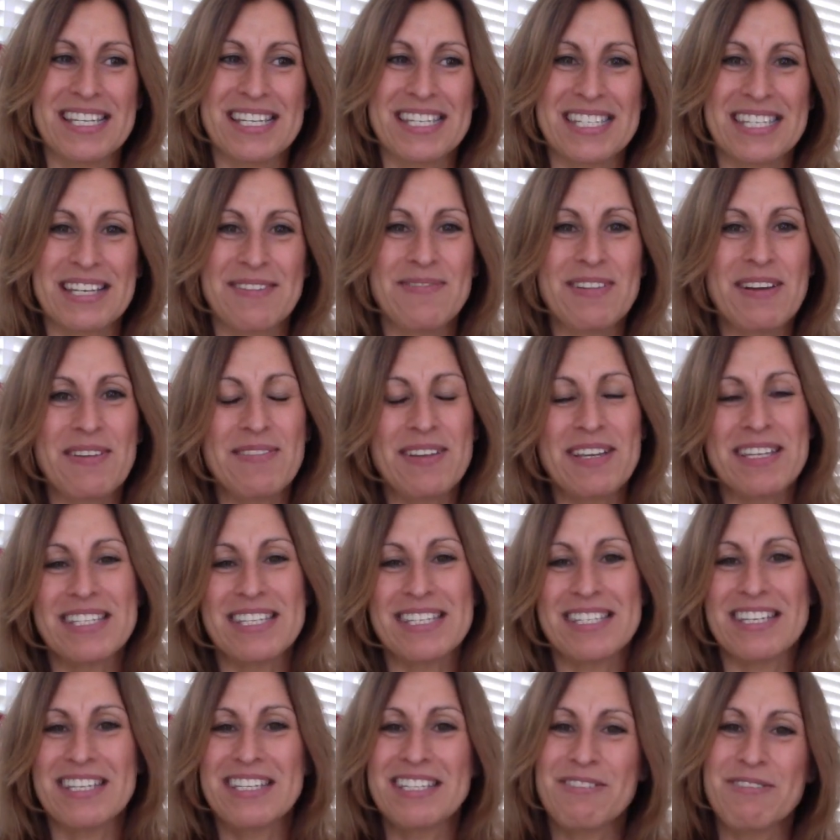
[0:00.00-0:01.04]
sometimes
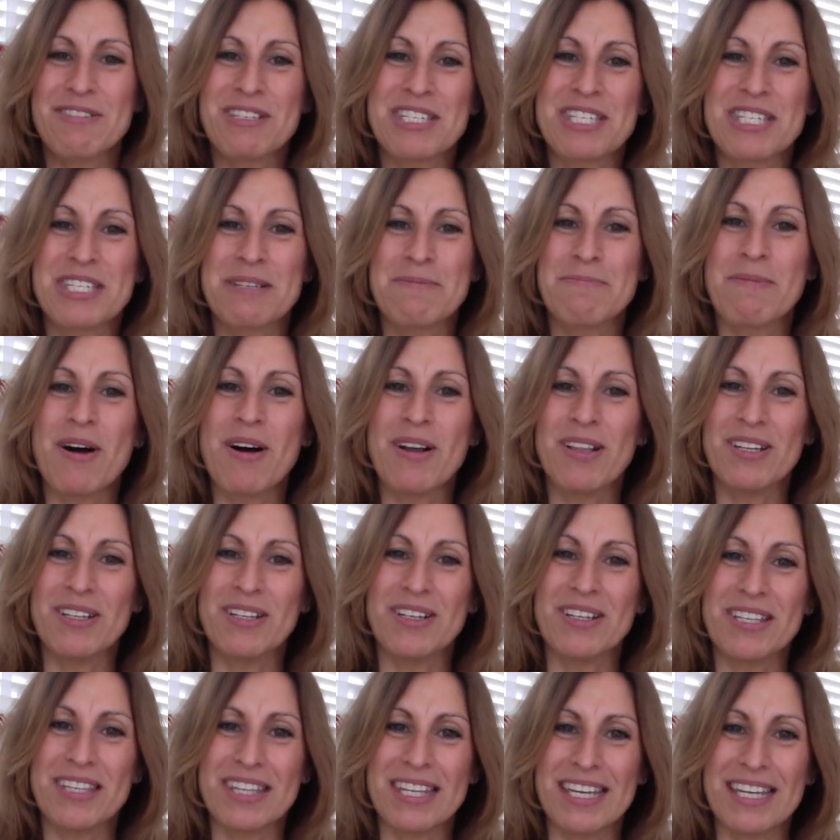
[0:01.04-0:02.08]
it's just those
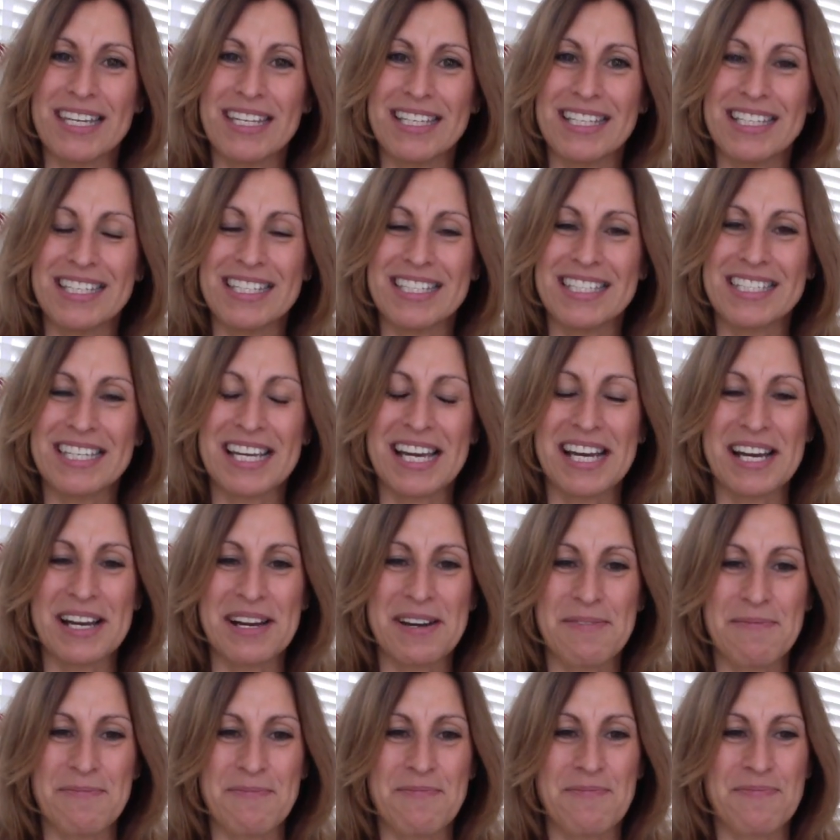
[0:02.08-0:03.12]
smaller things
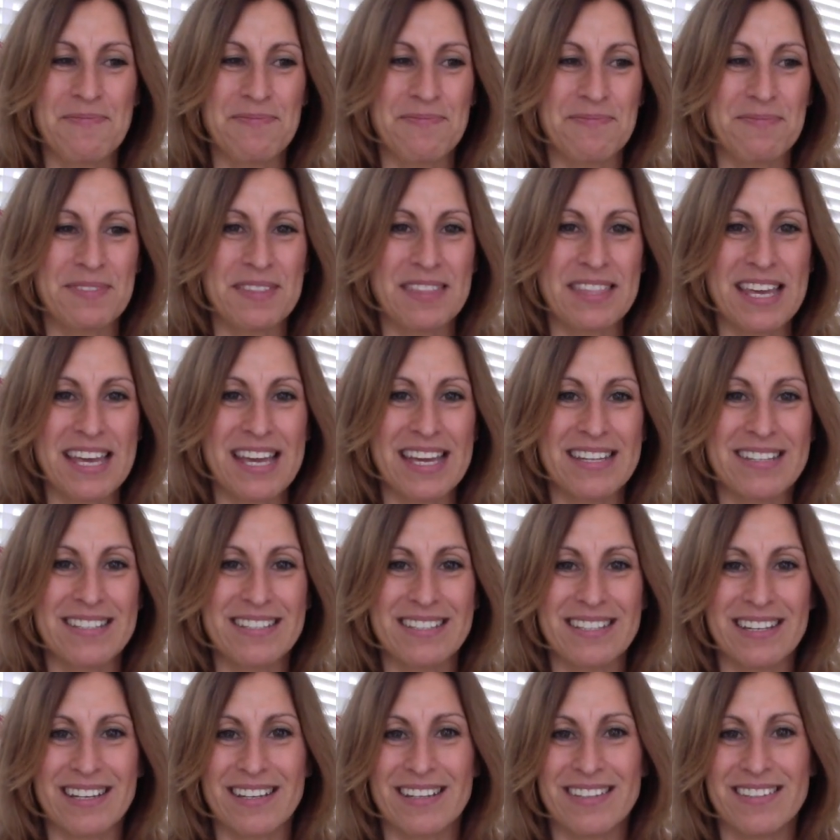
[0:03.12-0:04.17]
um,
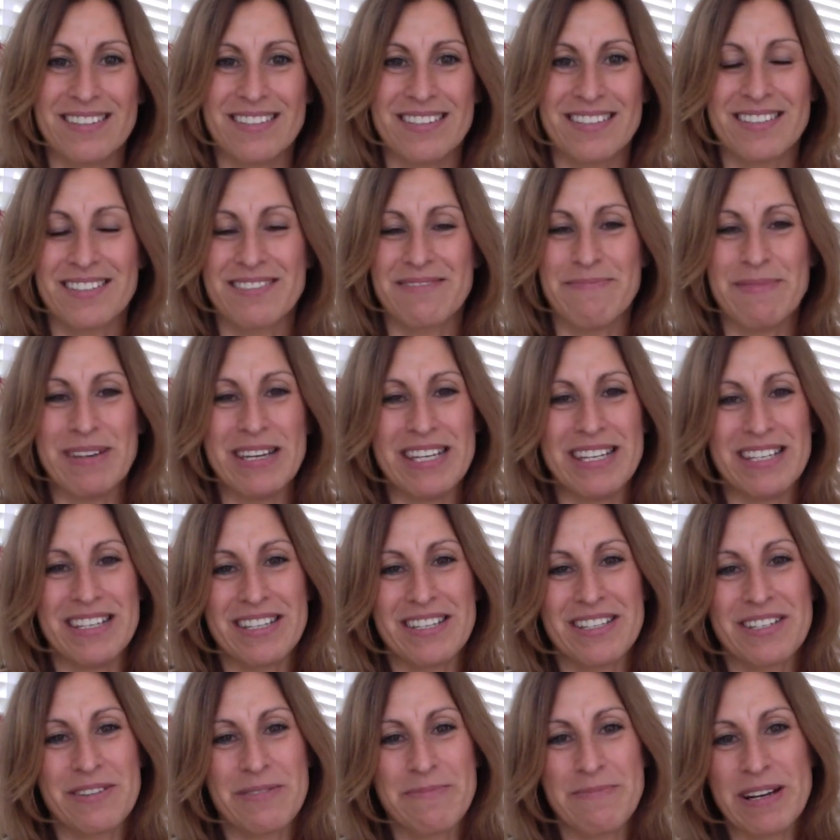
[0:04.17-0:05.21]
that uh, just mean
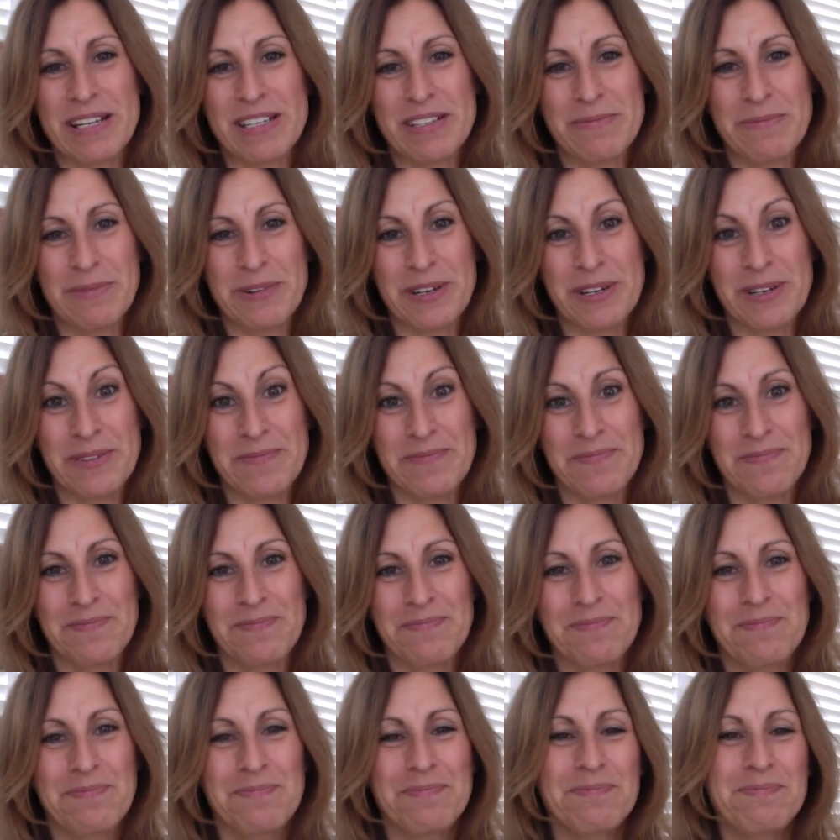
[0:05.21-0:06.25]
so much more.
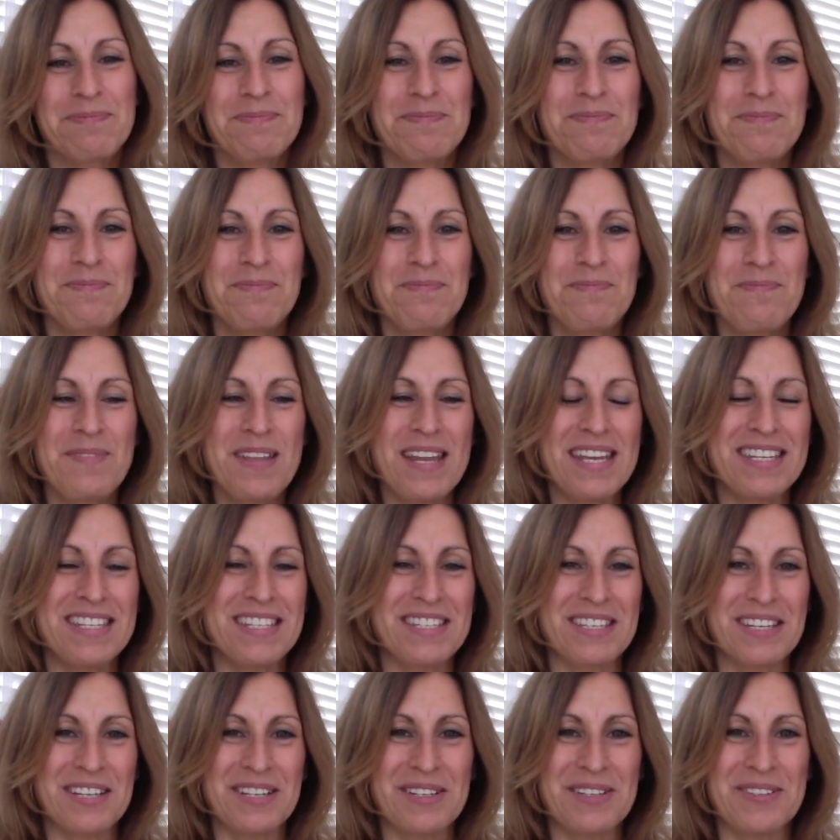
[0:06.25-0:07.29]

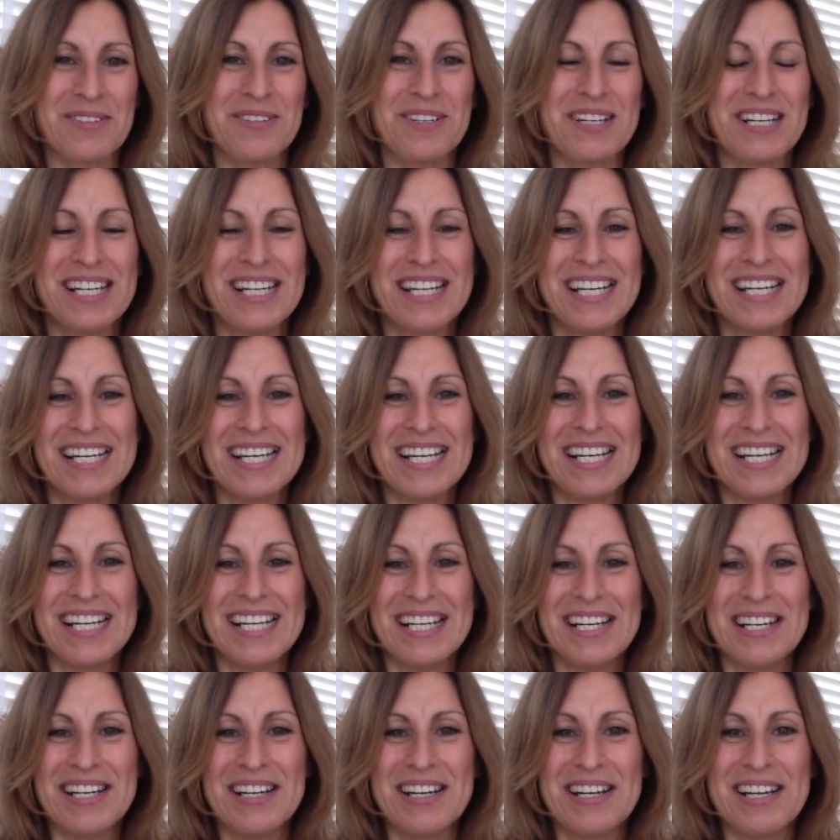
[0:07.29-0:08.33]
So,
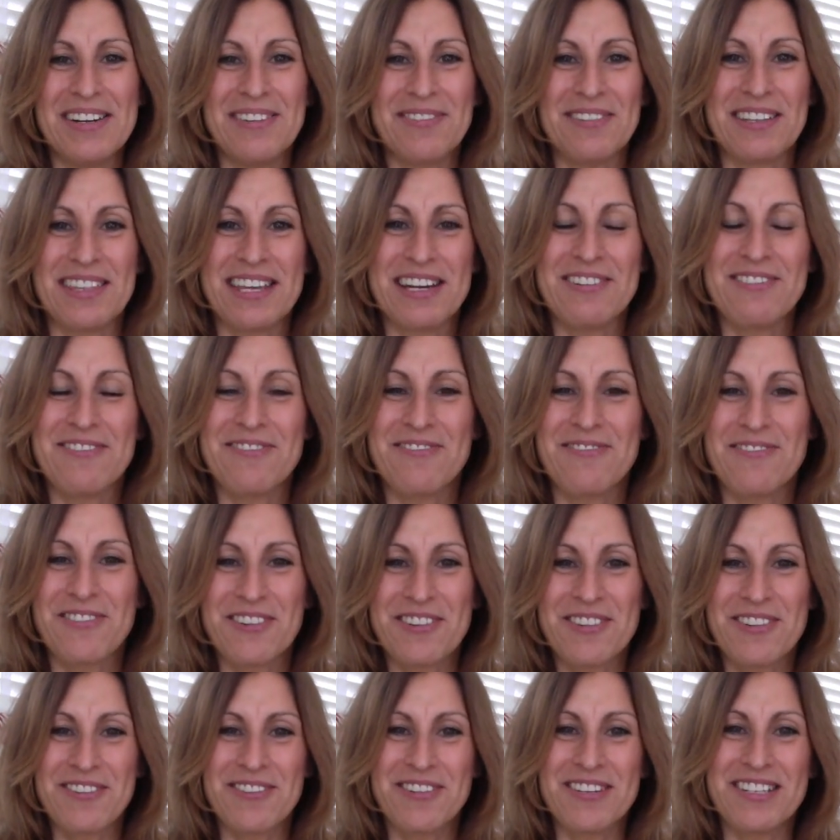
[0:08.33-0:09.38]
without
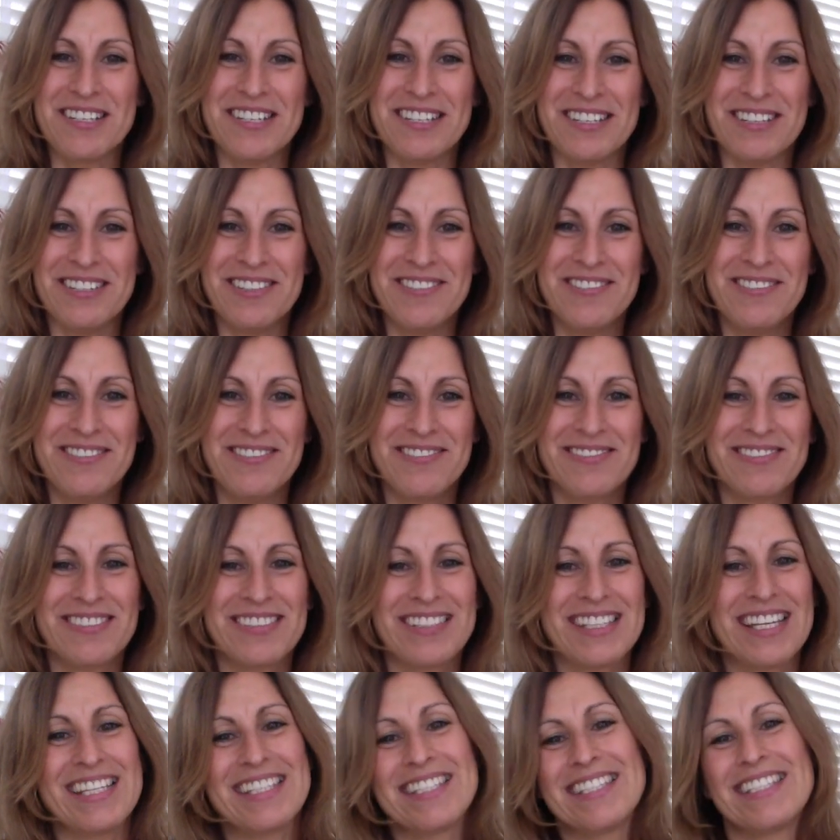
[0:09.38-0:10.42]
further ado,
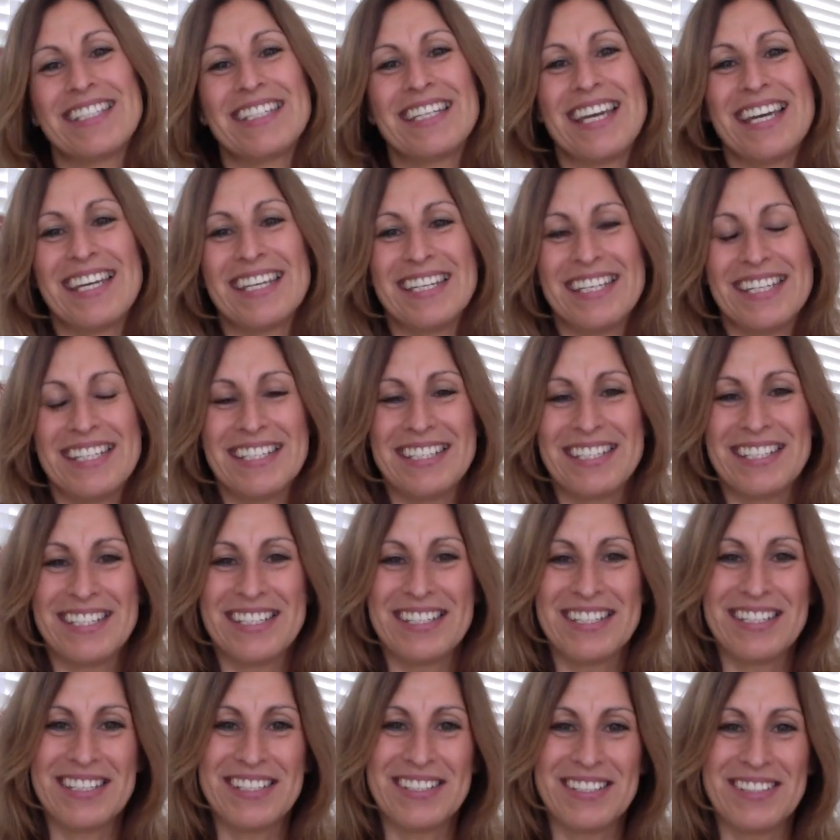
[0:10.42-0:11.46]
let's get
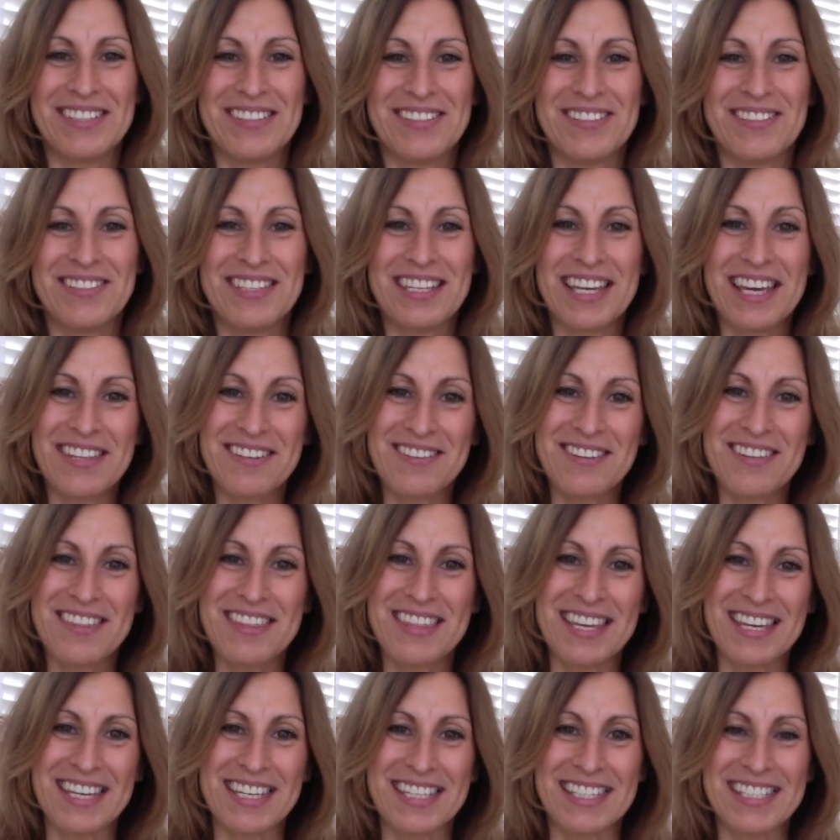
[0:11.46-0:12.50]
into the other
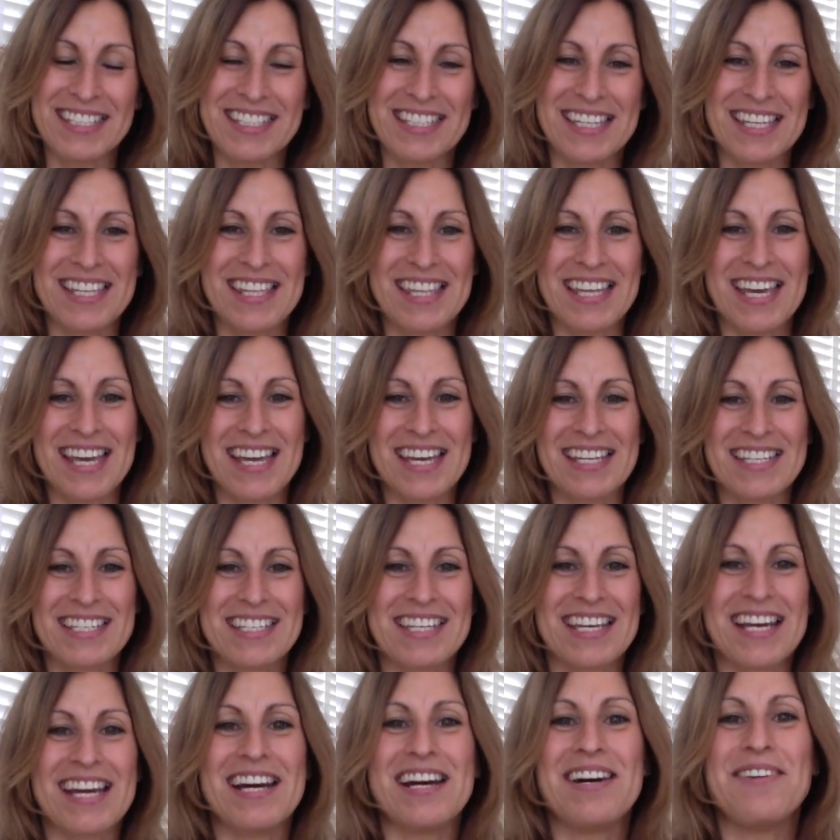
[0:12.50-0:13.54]
things that
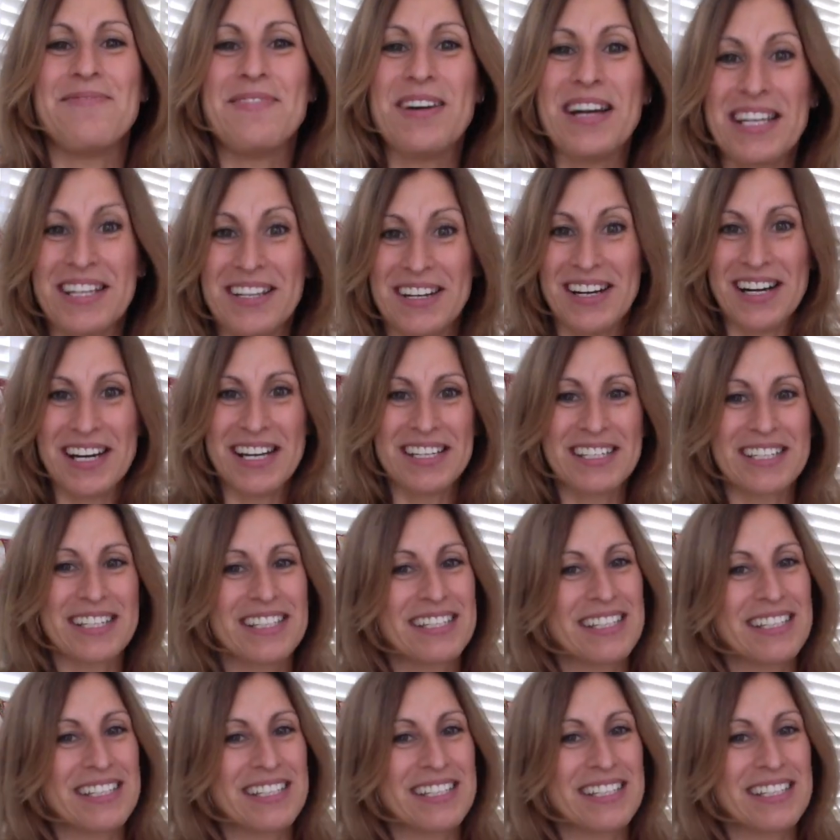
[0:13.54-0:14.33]
um, I got,